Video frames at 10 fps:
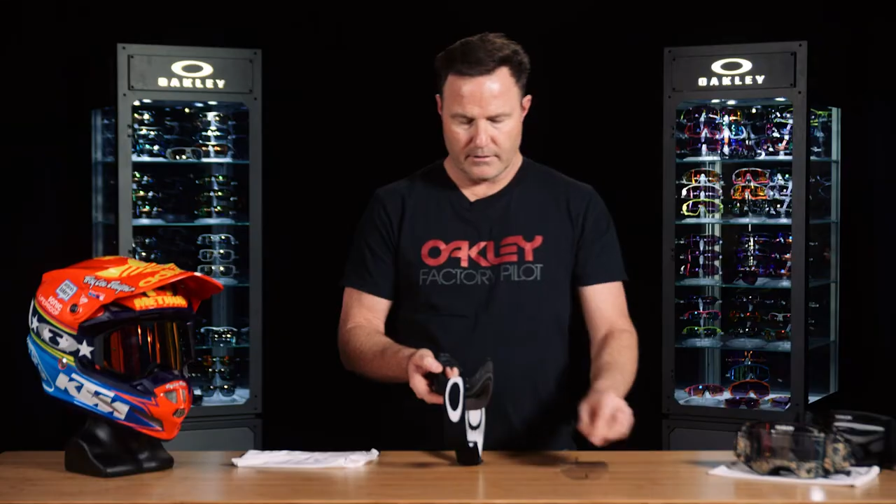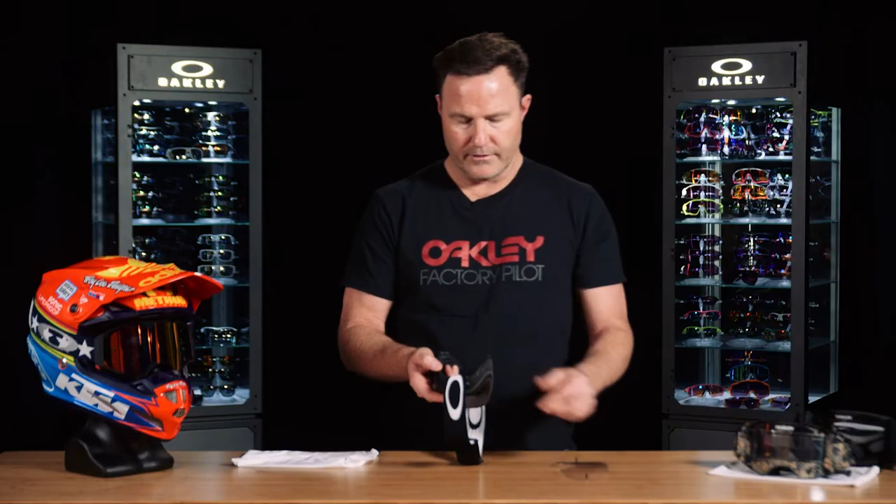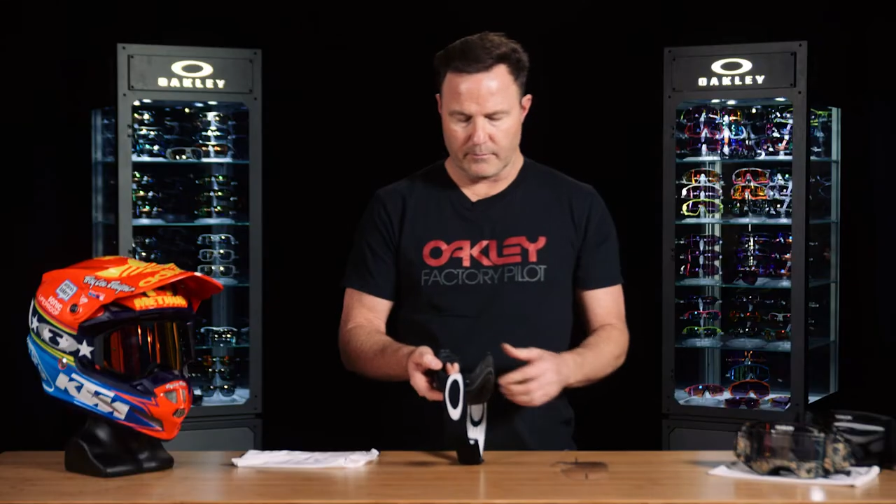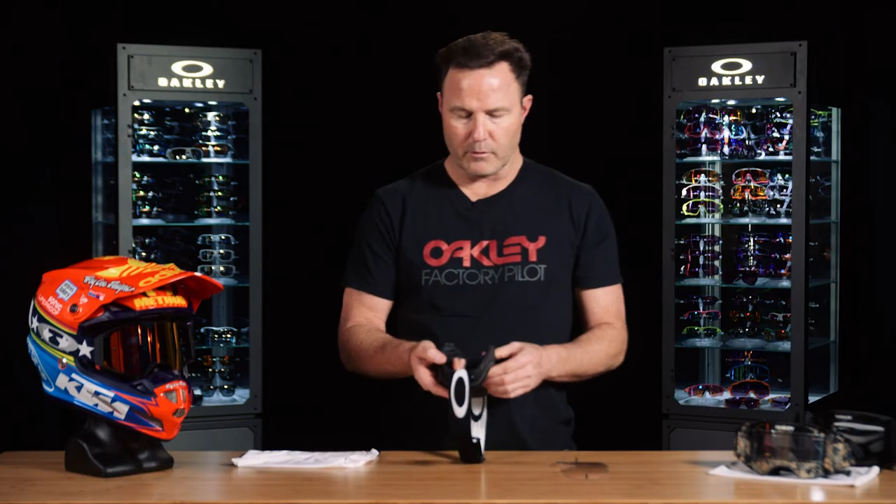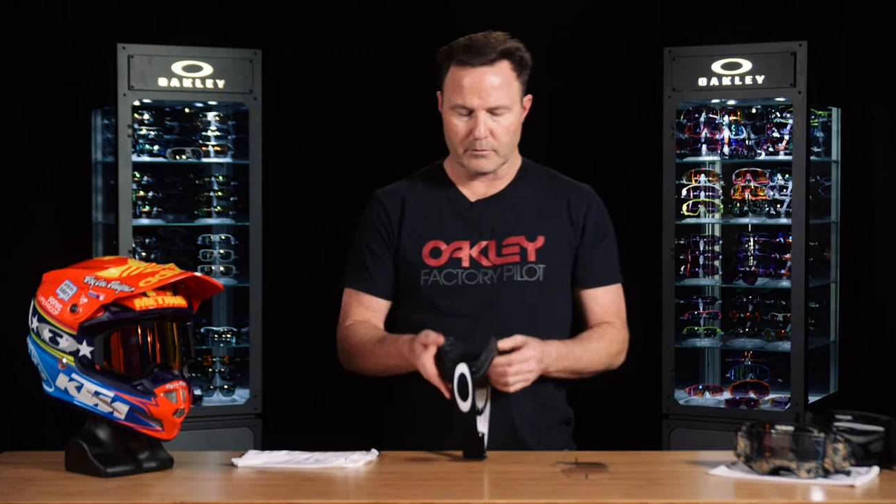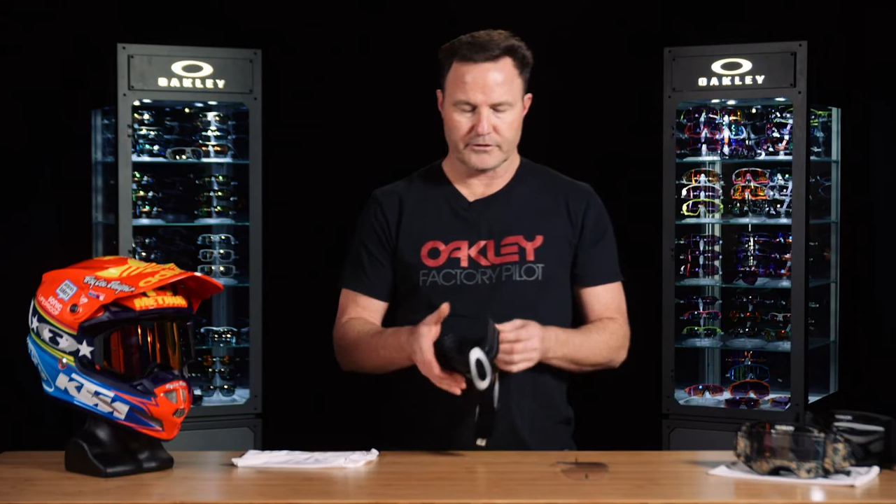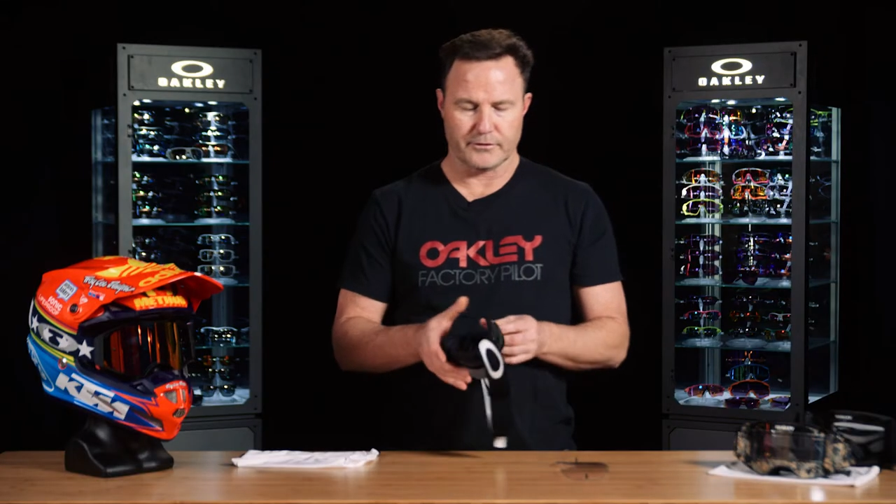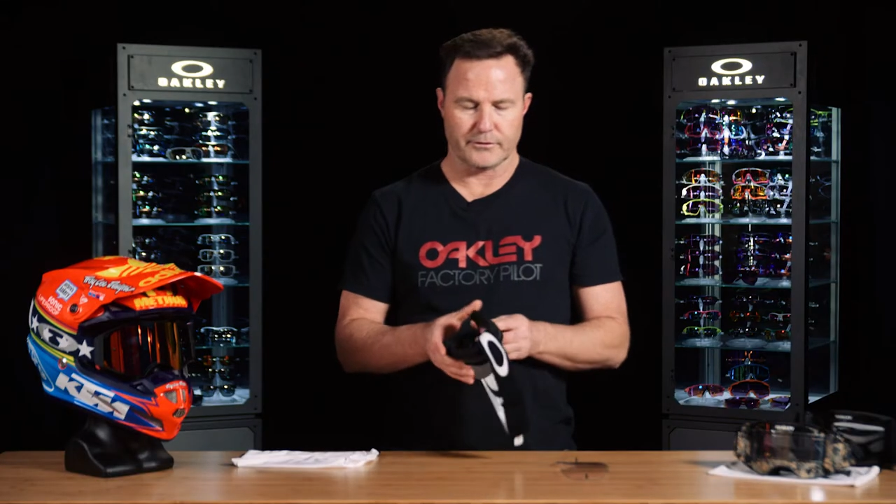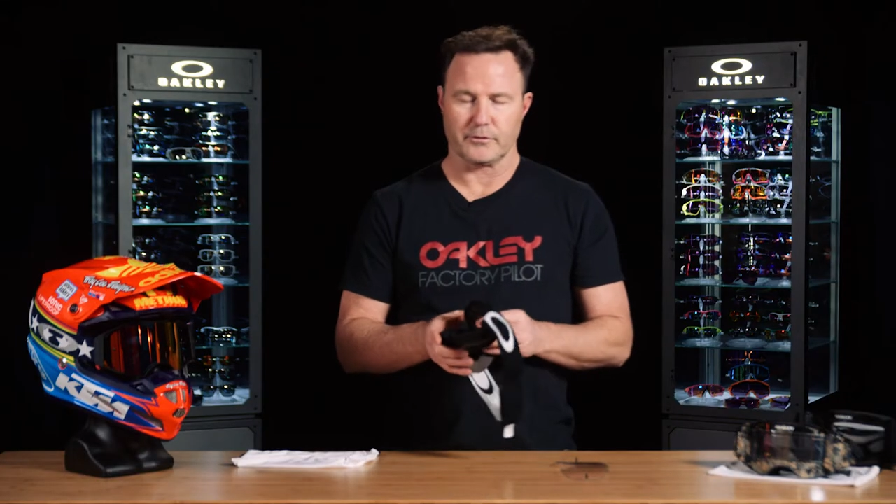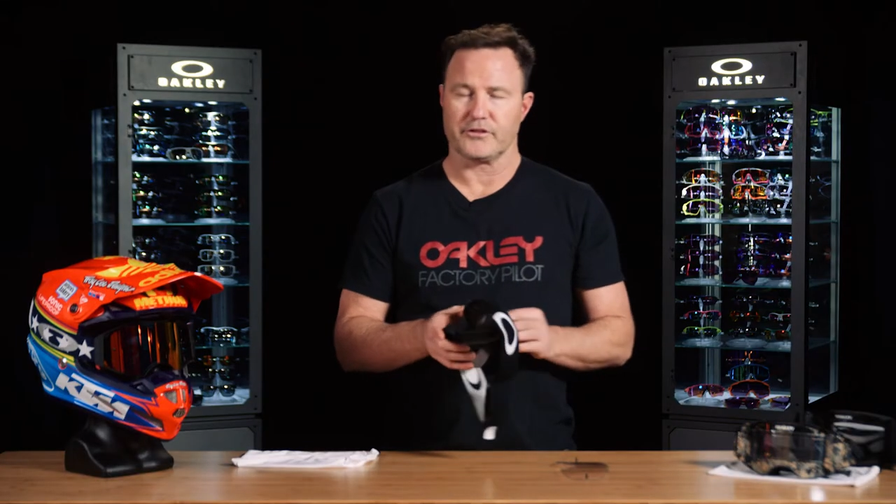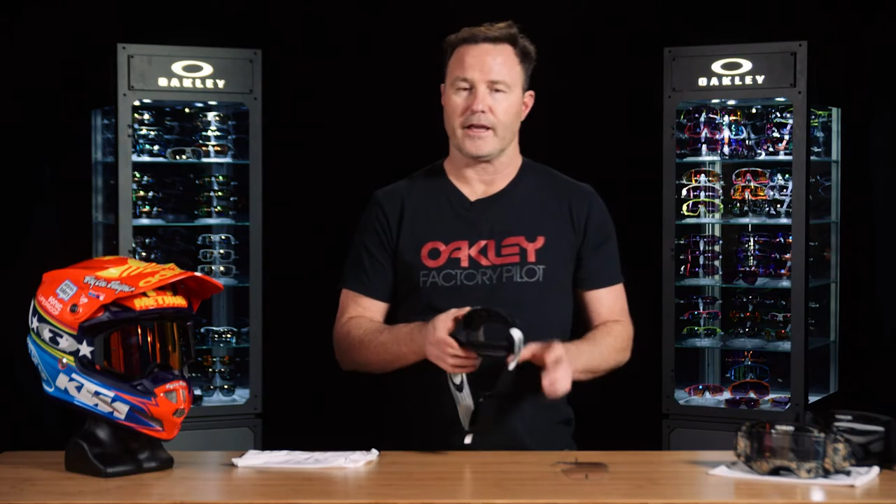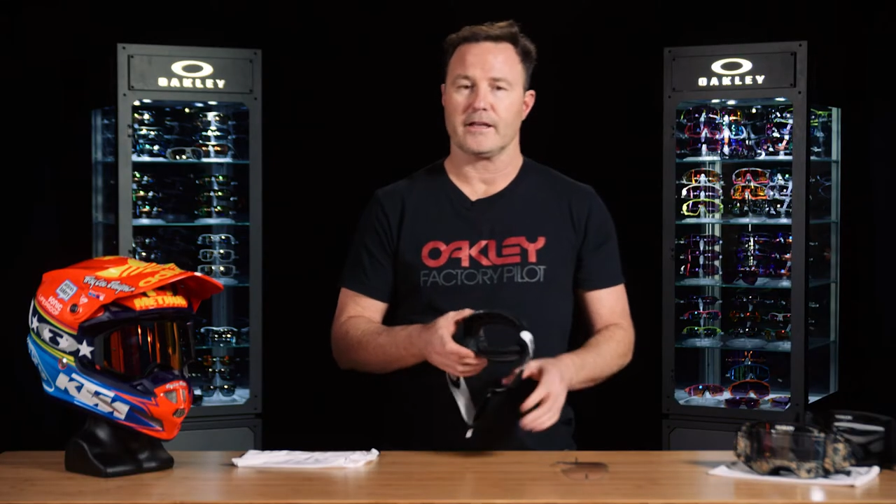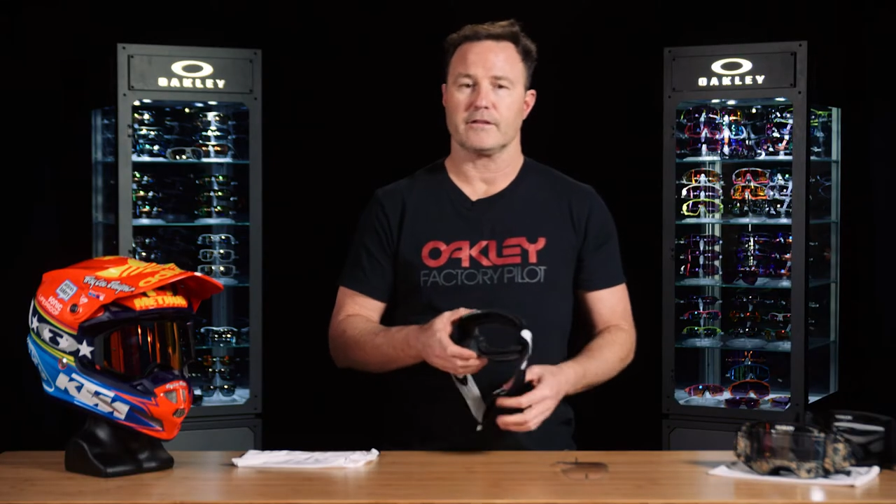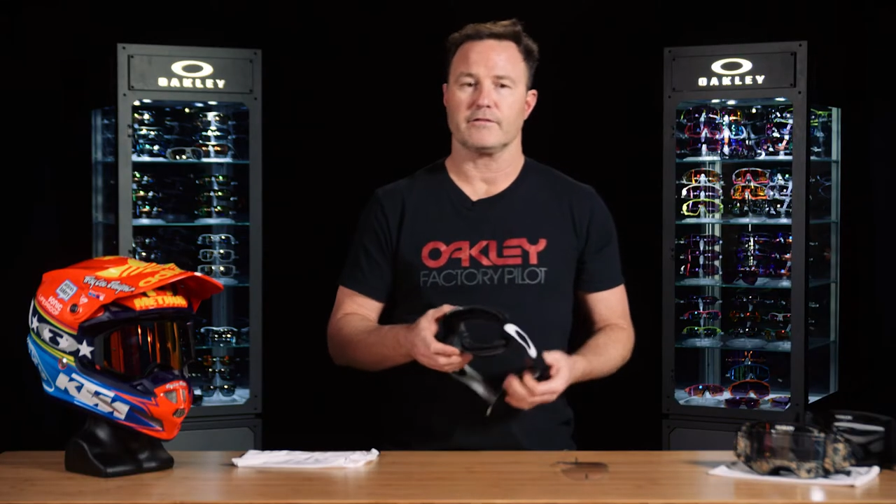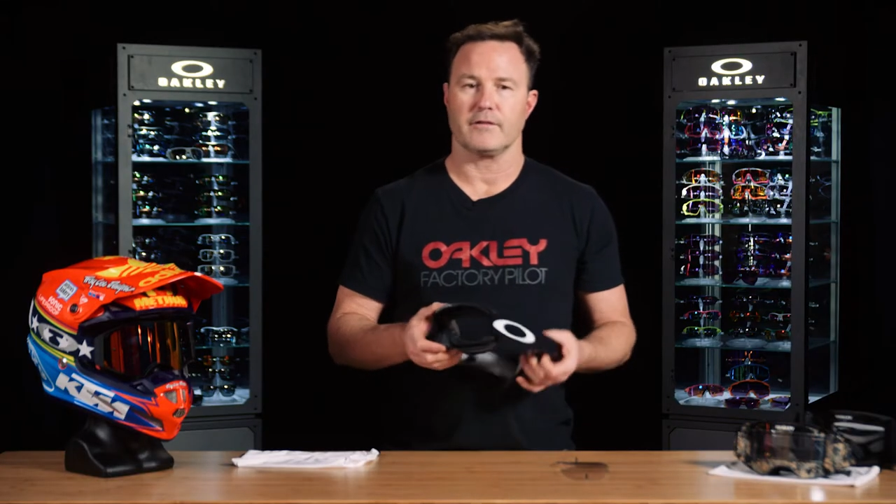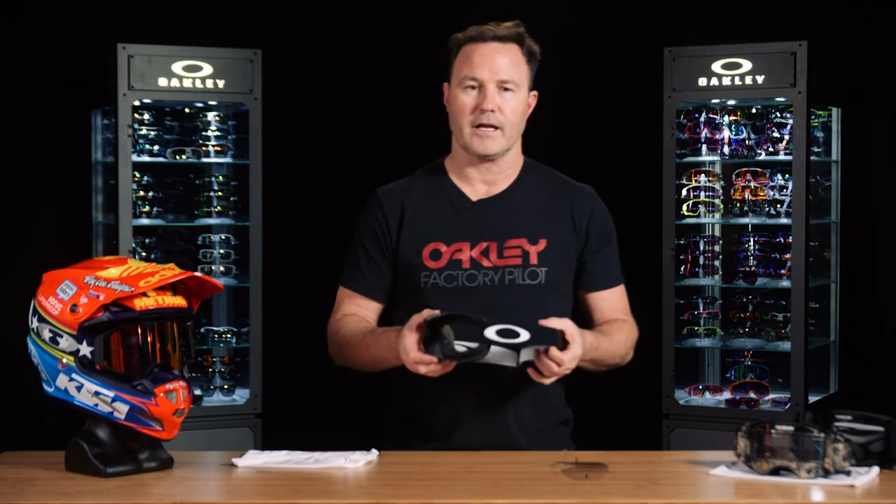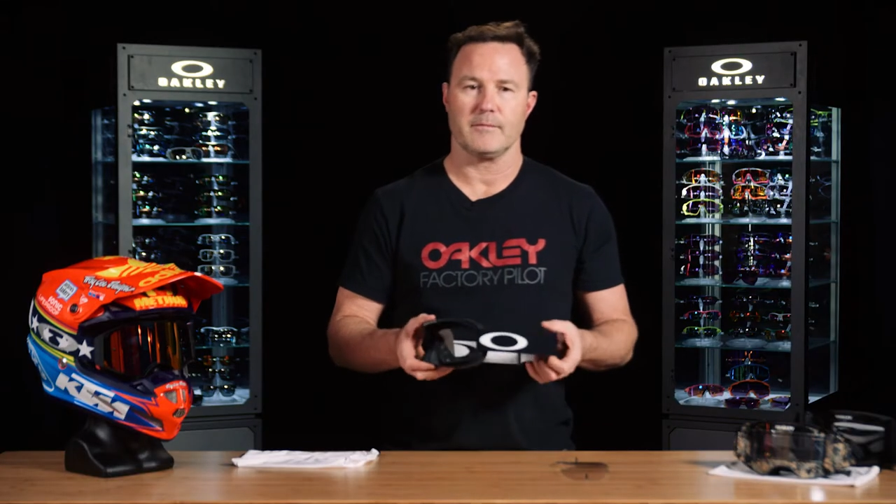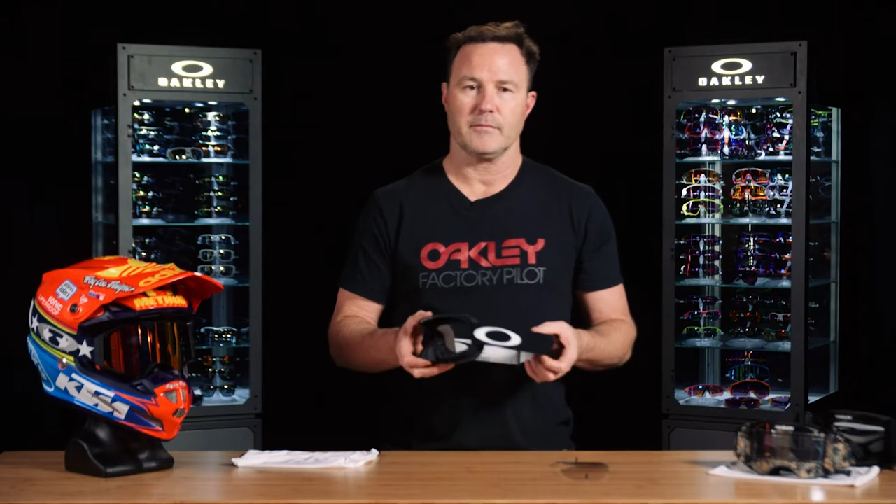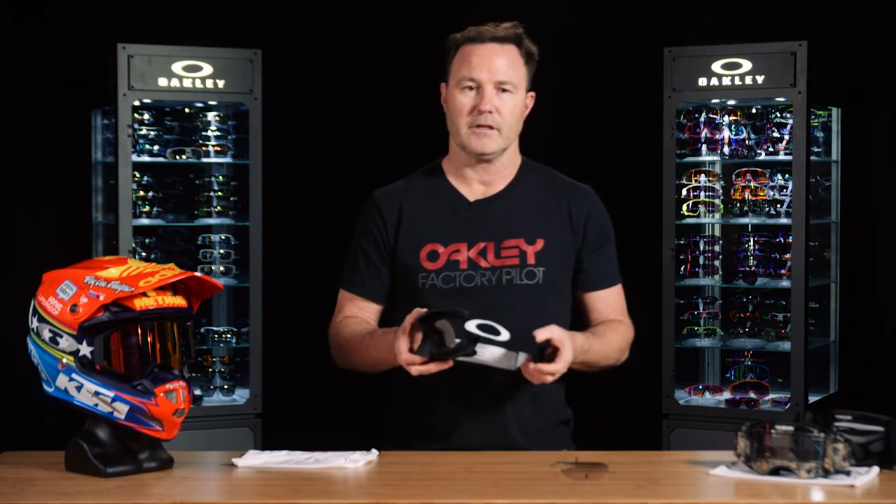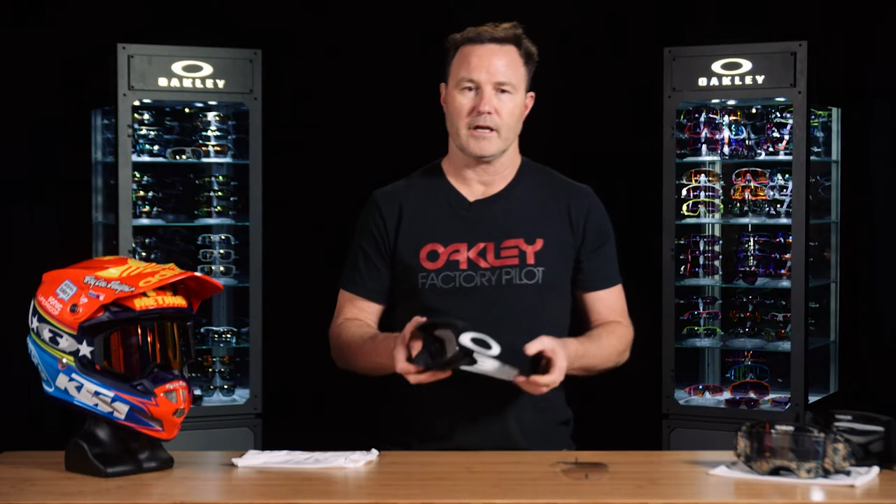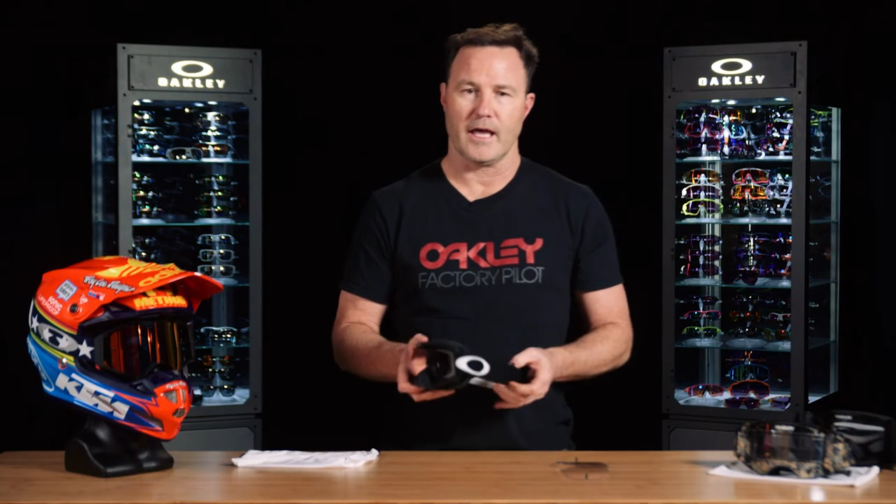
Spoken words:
Then what we'll do is we'll take the frame